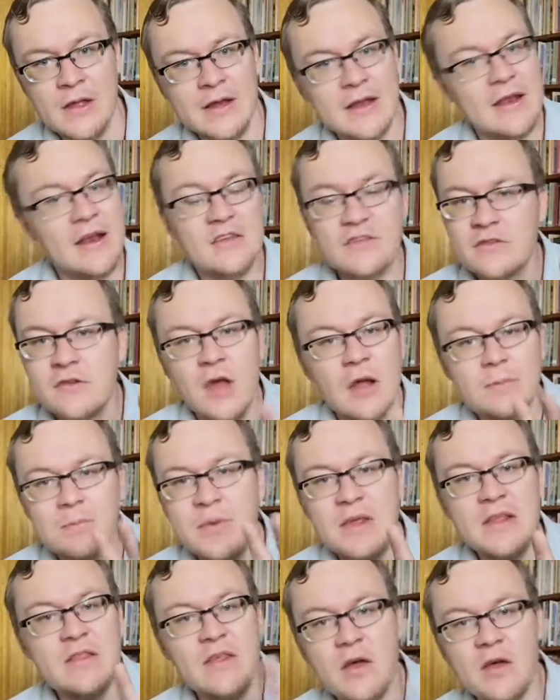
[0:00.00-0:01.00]
Let us not
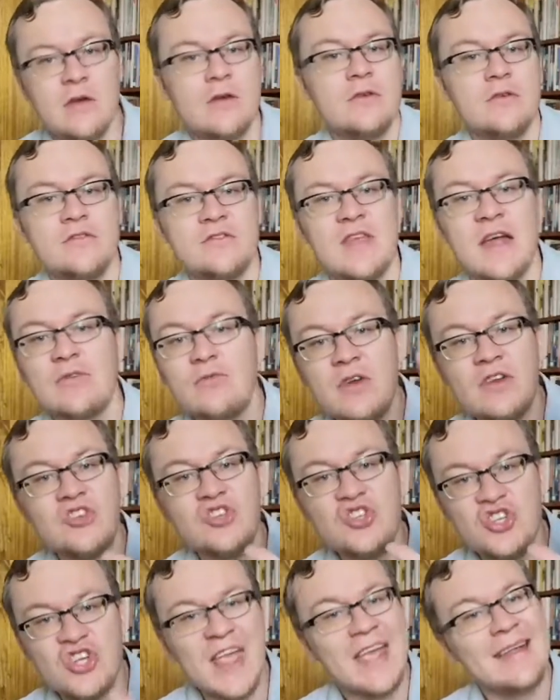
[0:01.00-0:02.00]
be those that
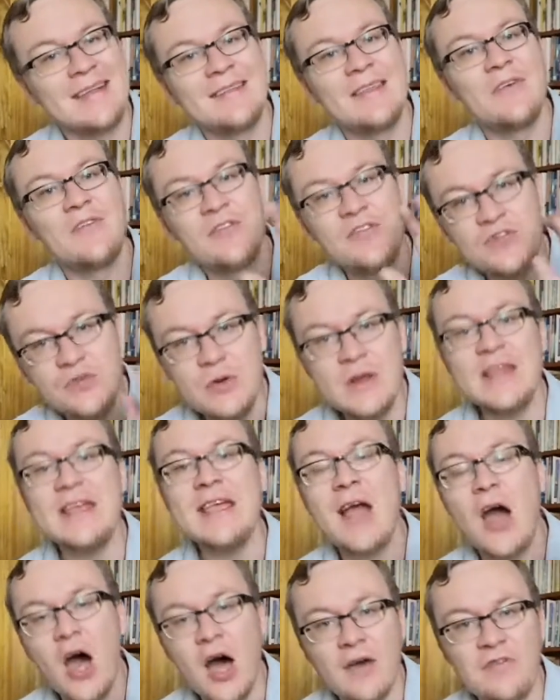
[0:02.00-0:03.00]
reject the
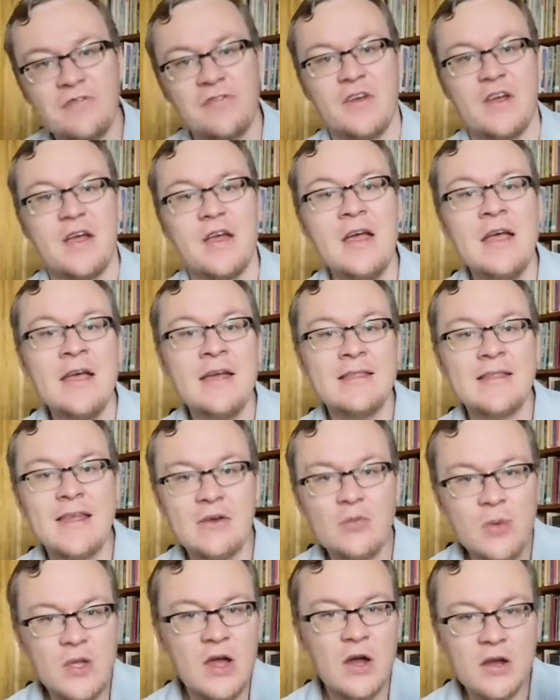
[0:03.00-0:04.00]
free offer
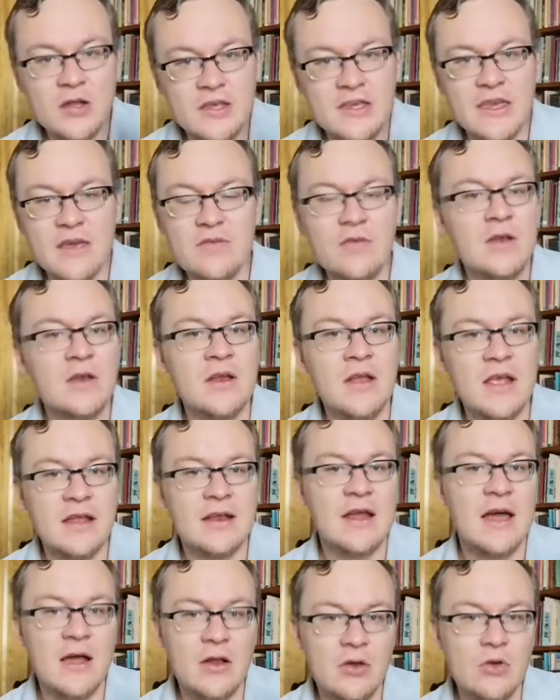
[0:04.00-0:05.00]
that we are given
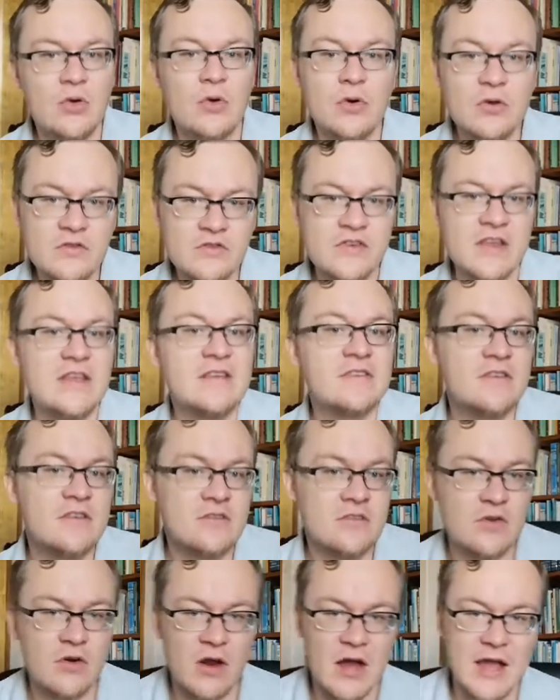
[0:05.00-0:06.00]
in our Lord
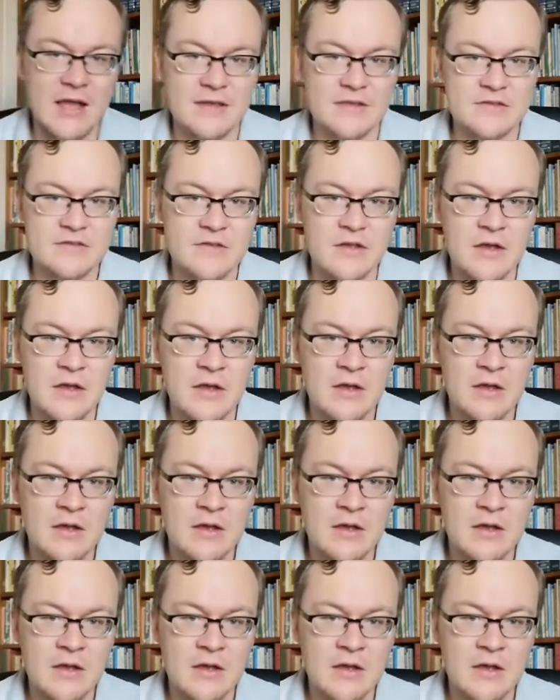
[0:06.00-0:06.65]
Jesus Christ.